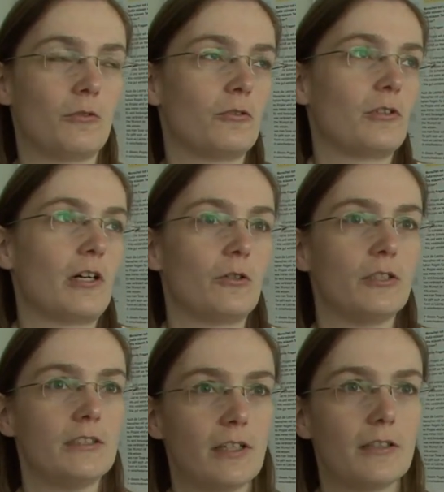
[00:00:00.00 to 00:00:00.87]
or how
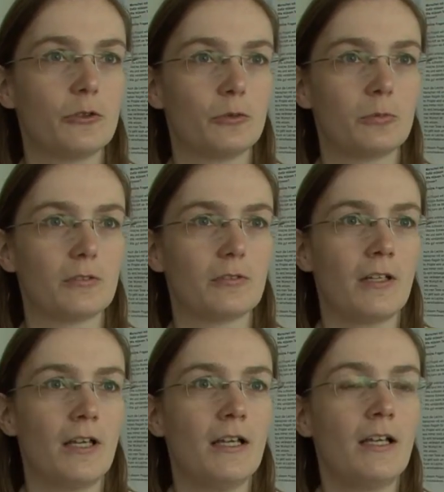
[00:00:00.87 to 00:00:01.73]
intelligible
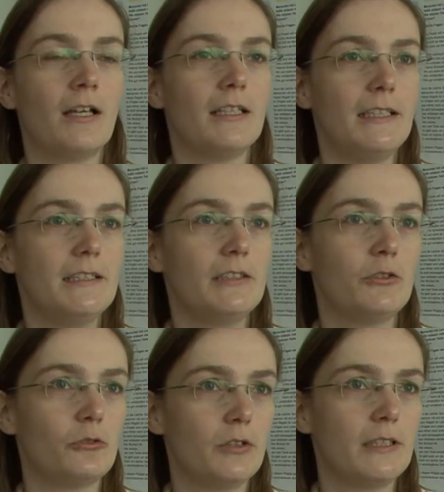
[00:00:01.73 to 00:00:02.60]
easy
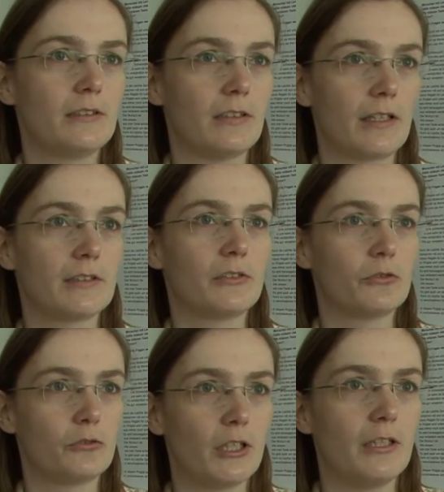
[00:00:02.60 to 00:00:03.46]
to read
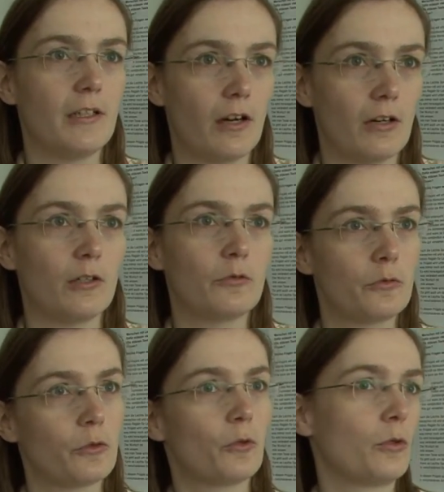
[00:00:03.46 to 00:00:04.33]
texts really are
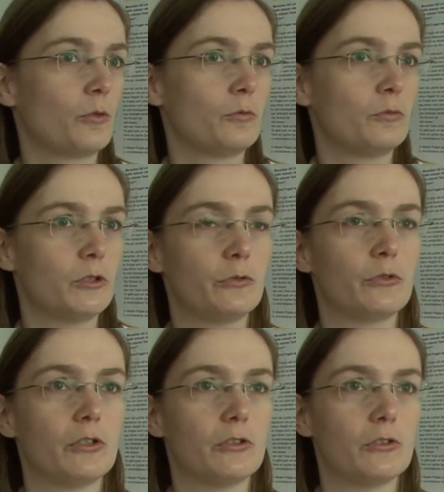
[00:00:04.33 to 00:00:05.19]
for
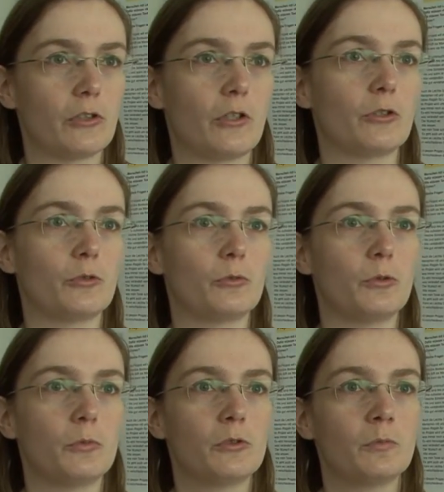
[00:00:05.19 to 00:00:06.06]
different target
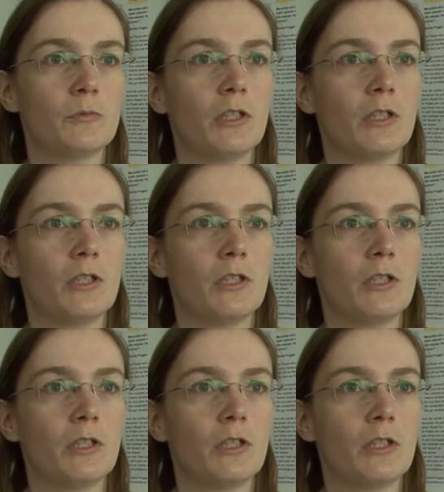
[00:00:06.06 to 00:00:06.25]
groups.